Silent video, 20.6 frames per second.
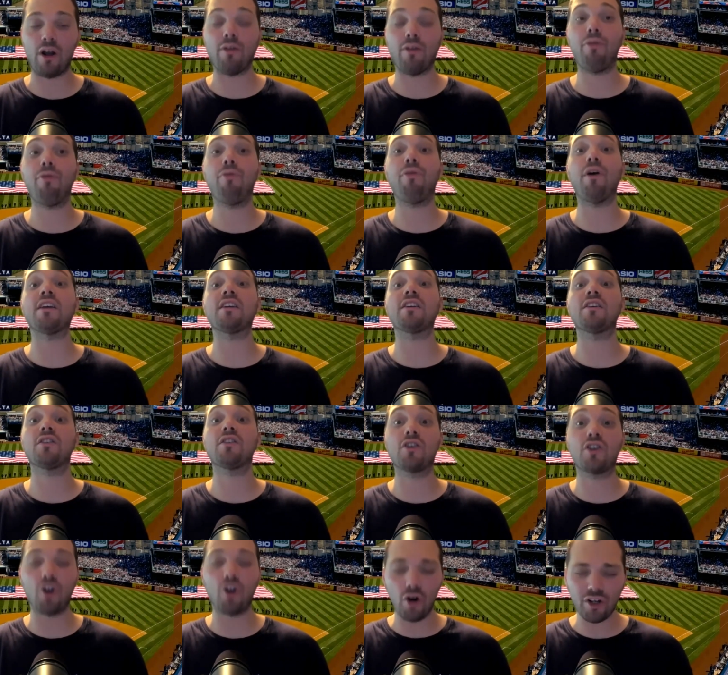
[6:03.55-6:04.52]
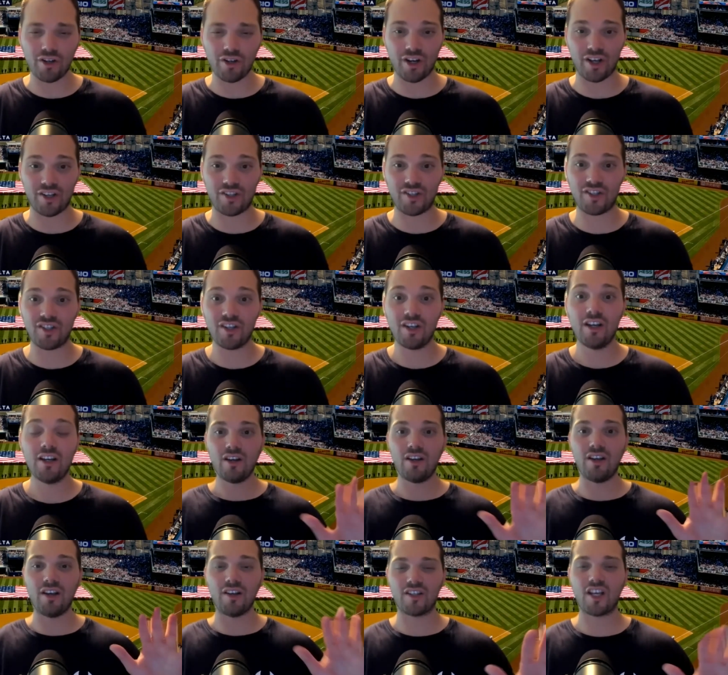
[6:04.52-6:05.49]
And thank goodness
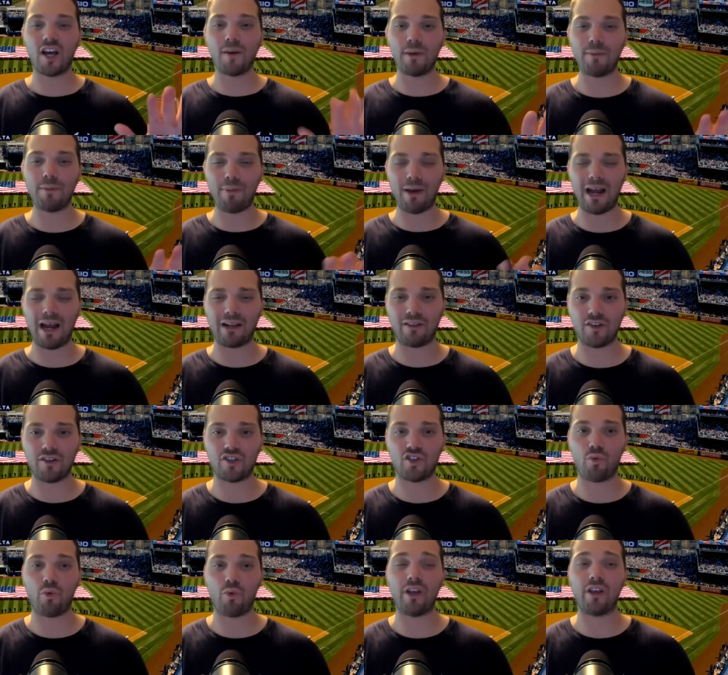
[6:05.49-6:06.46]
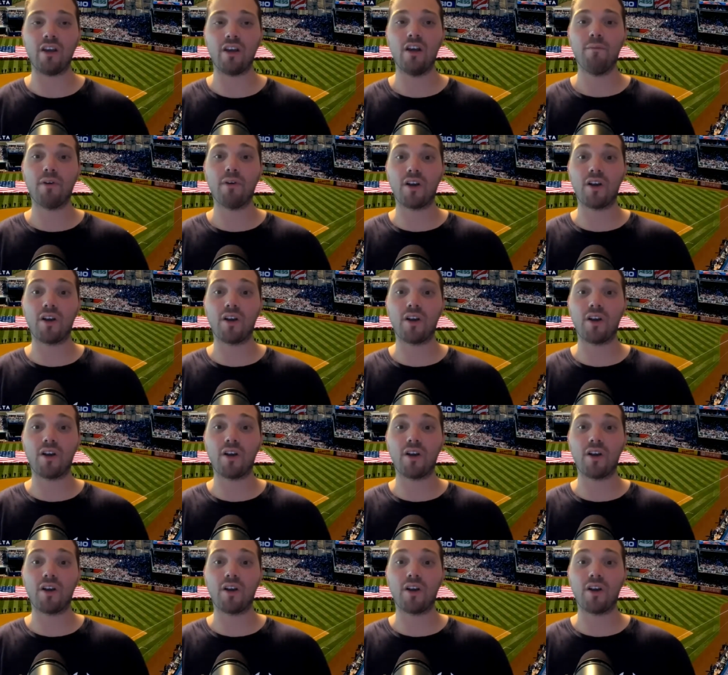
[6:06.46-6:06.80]
he is coming back this week.